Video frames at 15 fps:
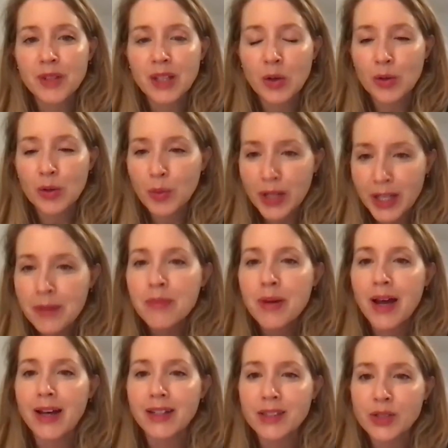or what
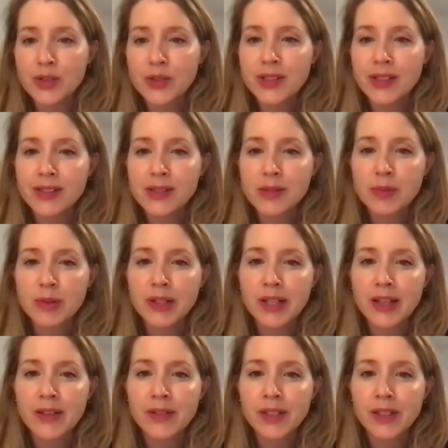impact do you see this bill
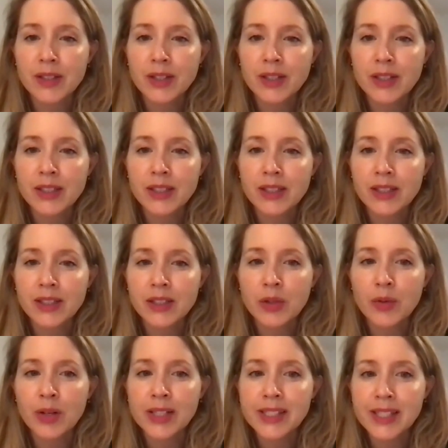having on on
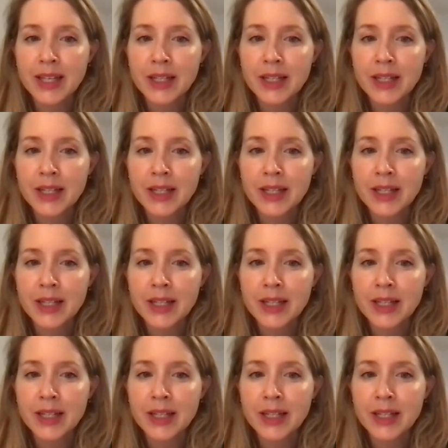U.S.